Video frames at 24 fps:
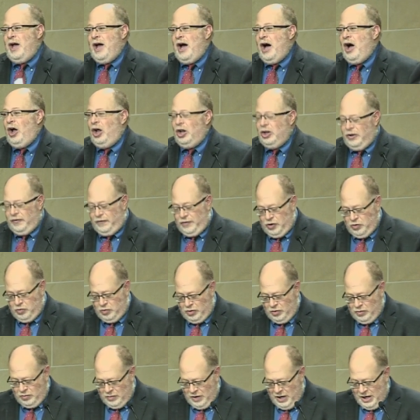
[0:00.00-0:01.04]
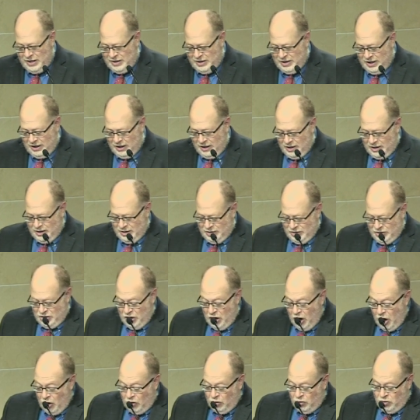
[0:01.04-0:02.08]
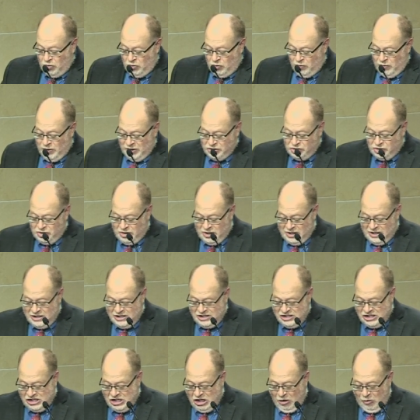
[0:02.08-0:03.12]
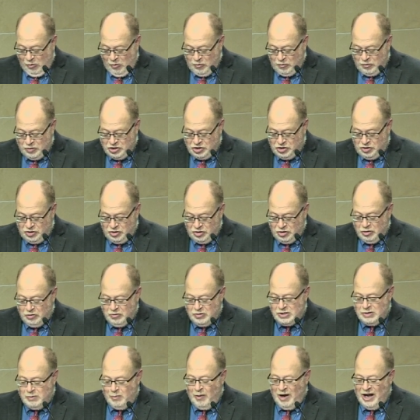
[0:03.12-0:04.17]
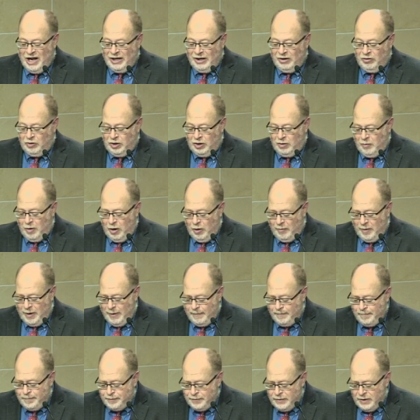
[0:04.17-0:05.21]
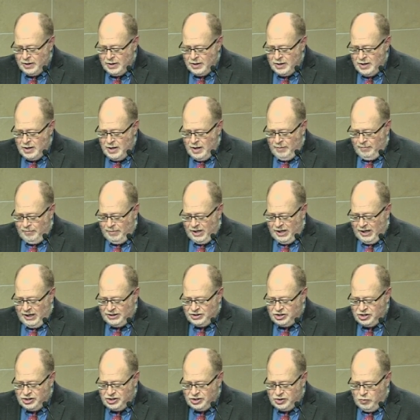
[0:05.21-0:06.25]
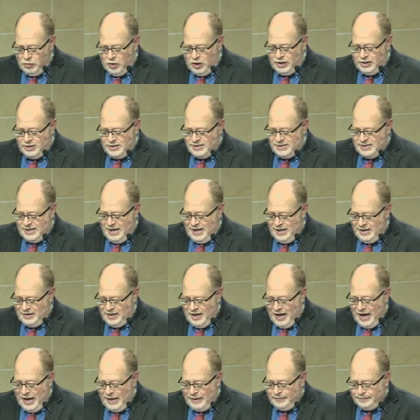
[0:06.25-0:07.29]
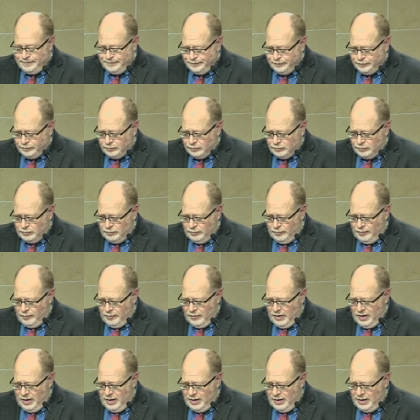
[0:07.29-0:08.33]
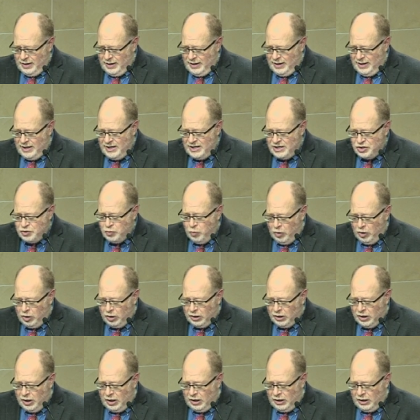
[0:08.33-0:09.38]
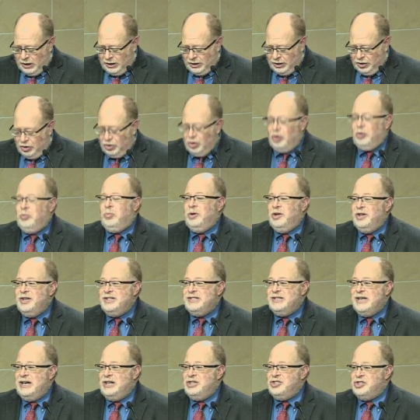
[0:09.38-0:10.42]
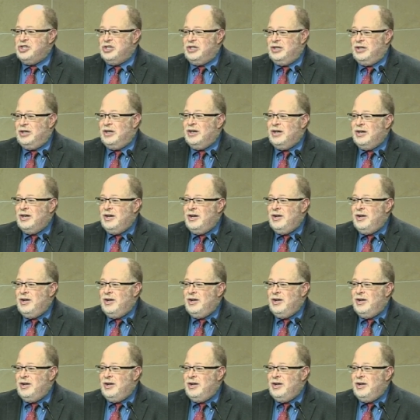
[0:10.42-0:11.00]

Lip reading: All of you, I think, know who Richard is, and I will return to his bio in a moment, but I just want to say that his work on globalization,